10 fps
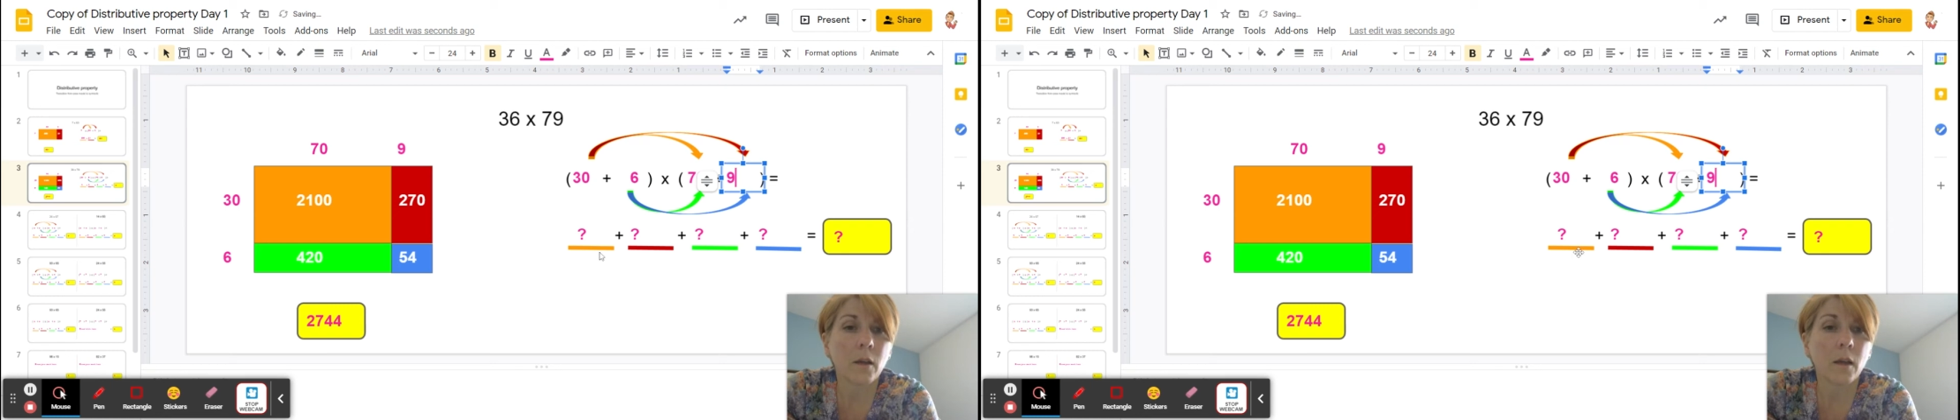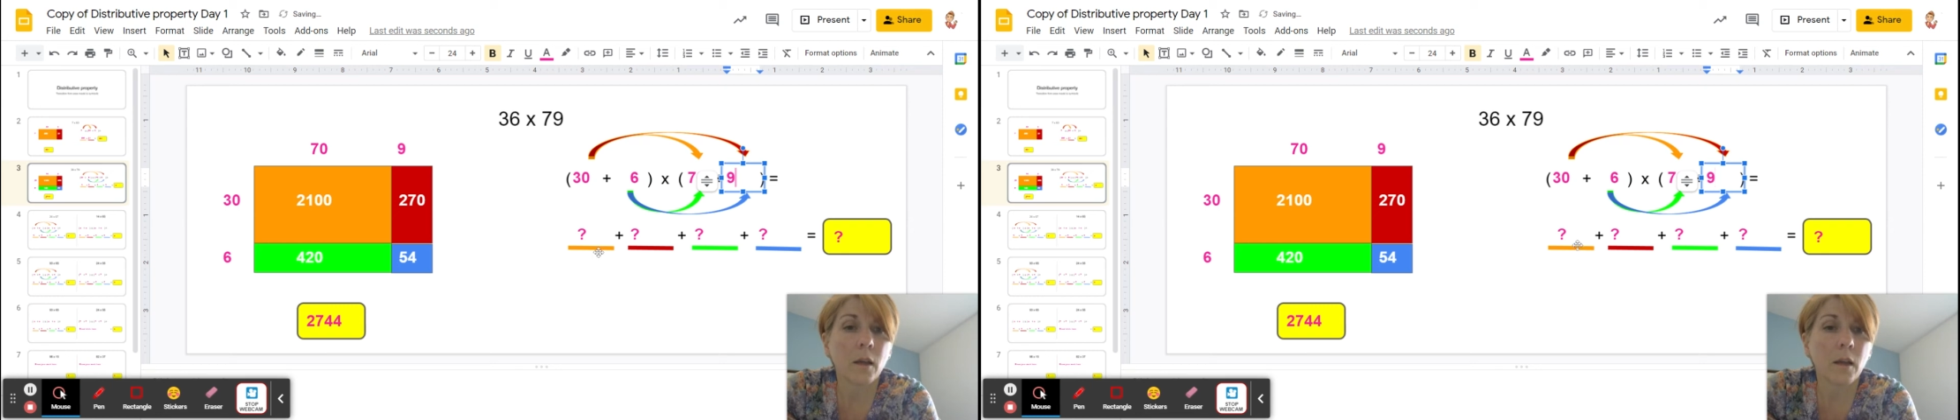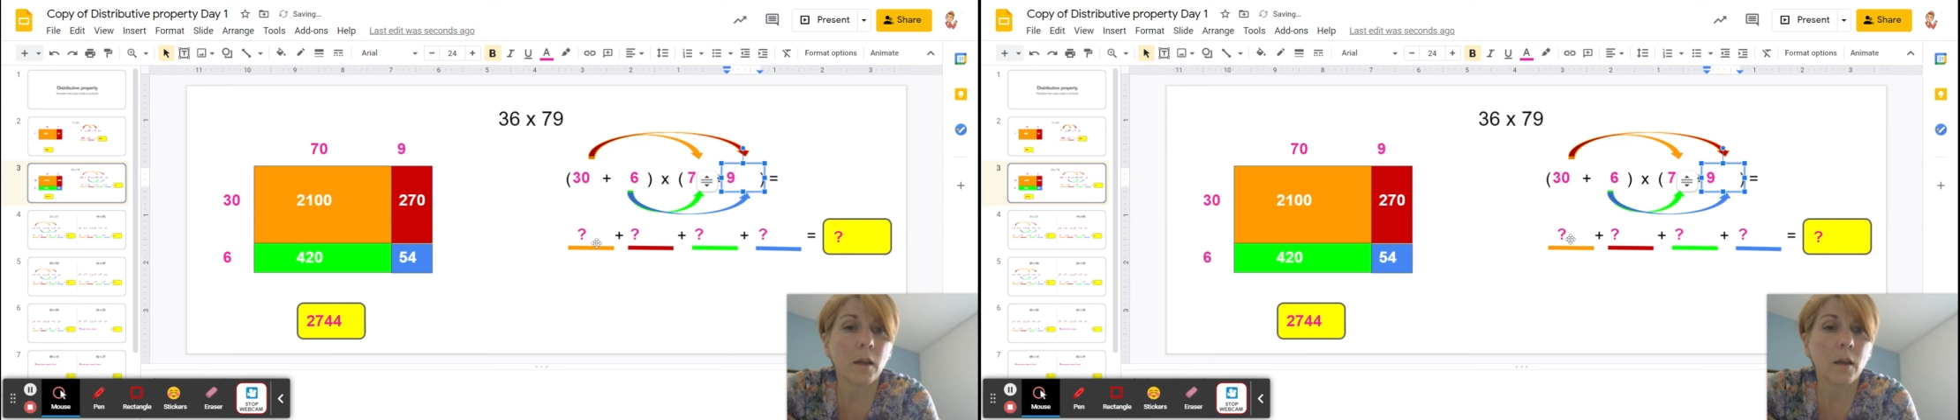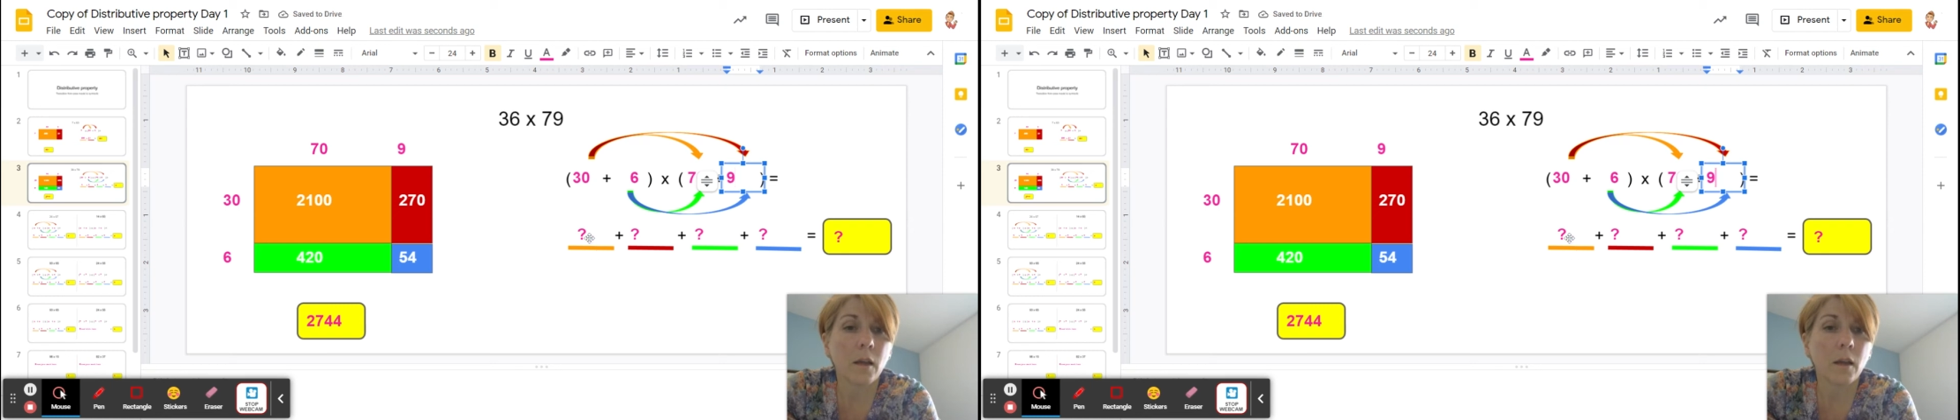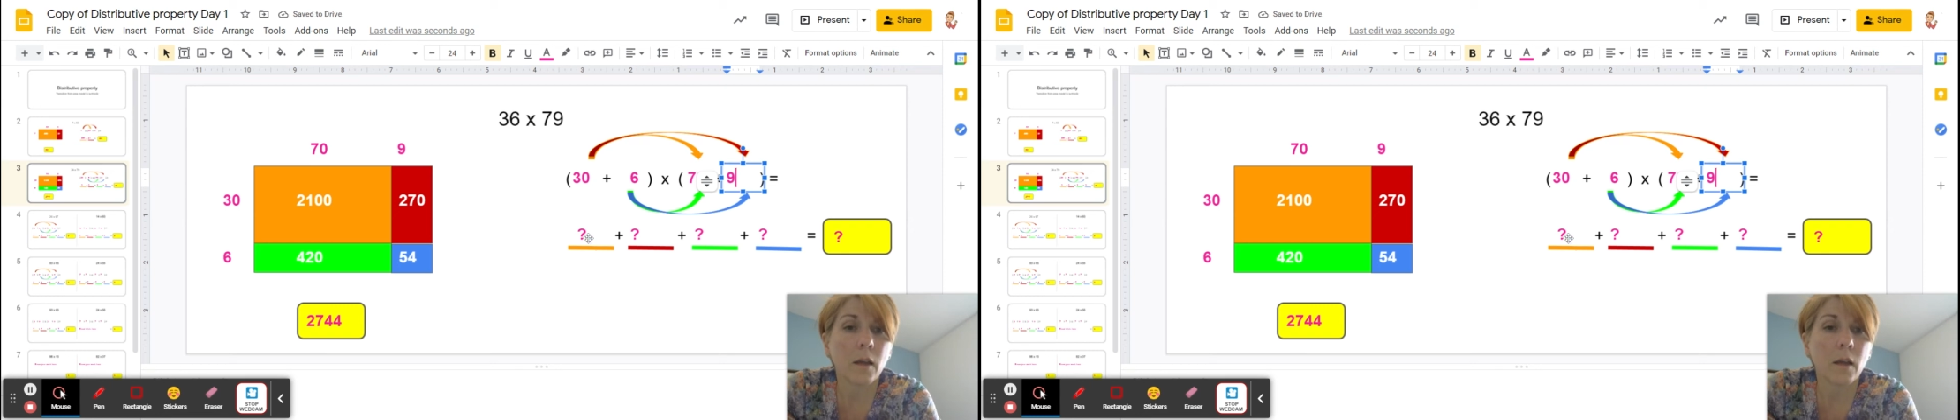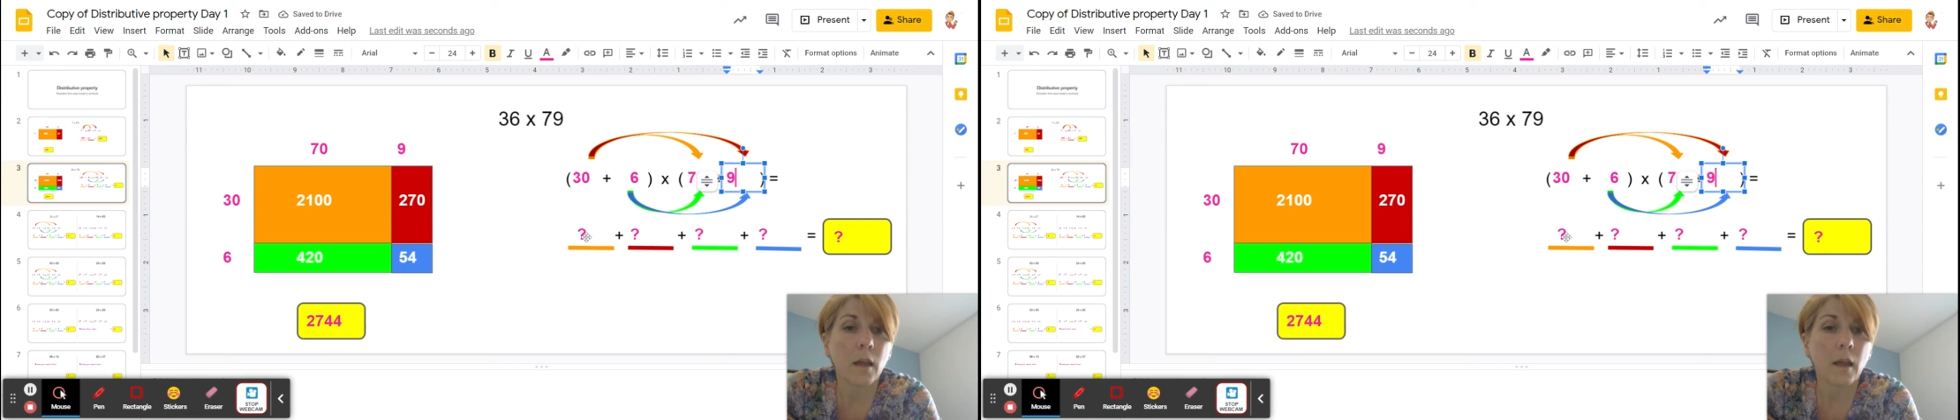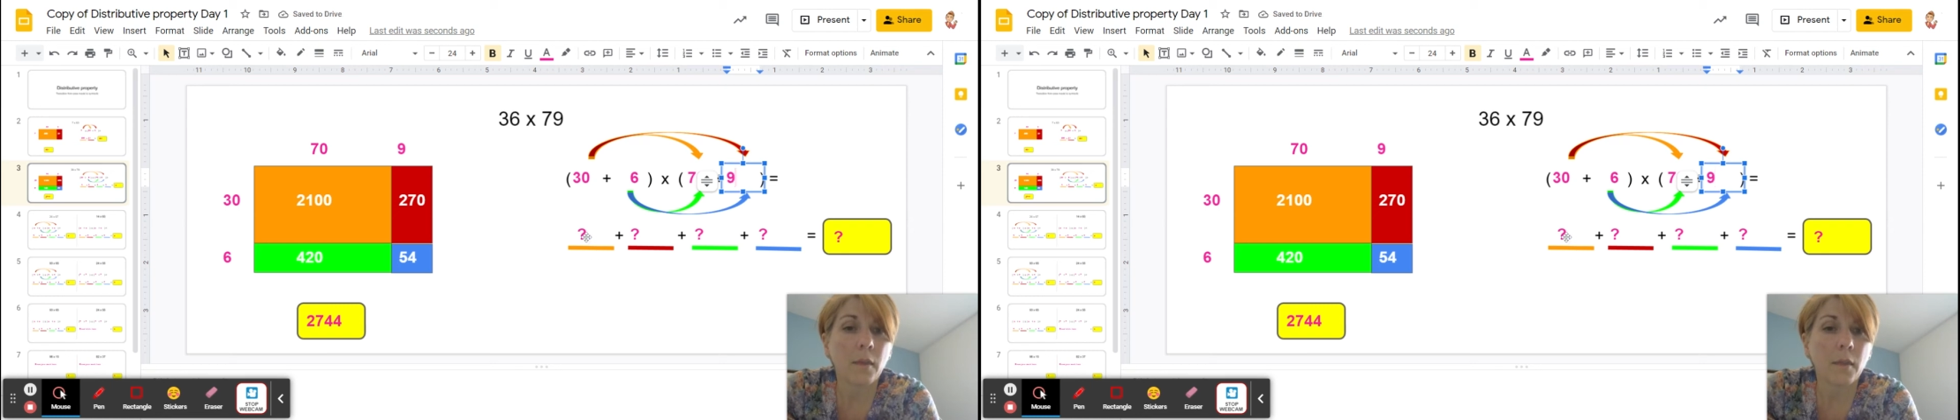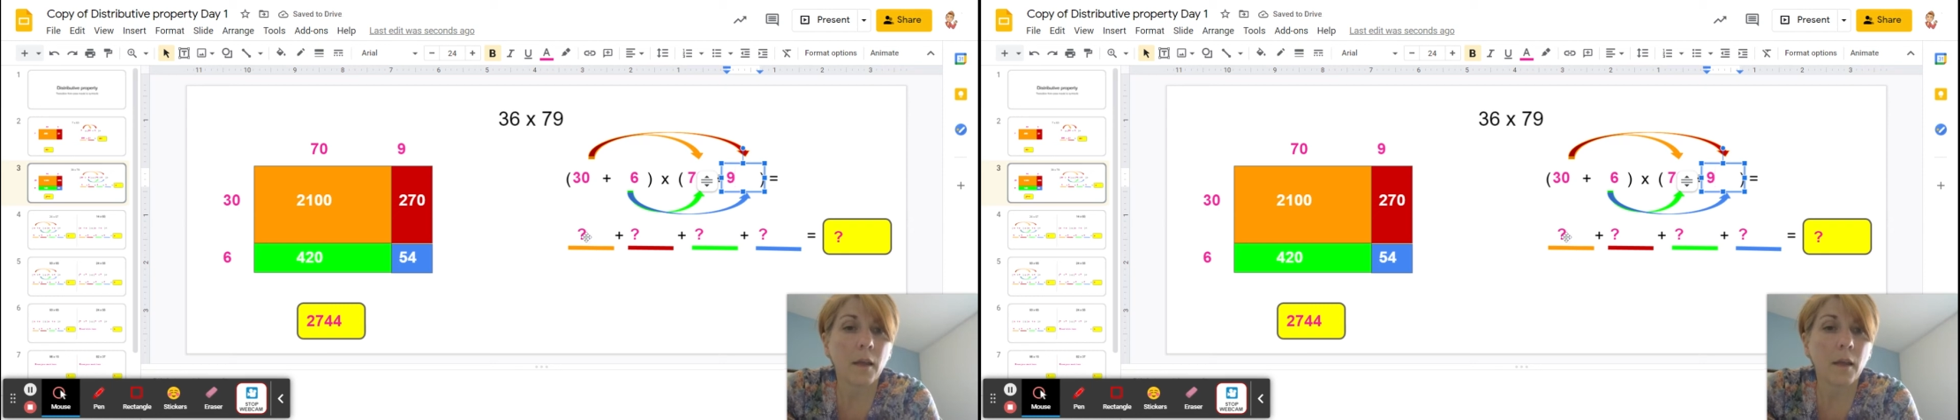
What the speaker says: Okay, and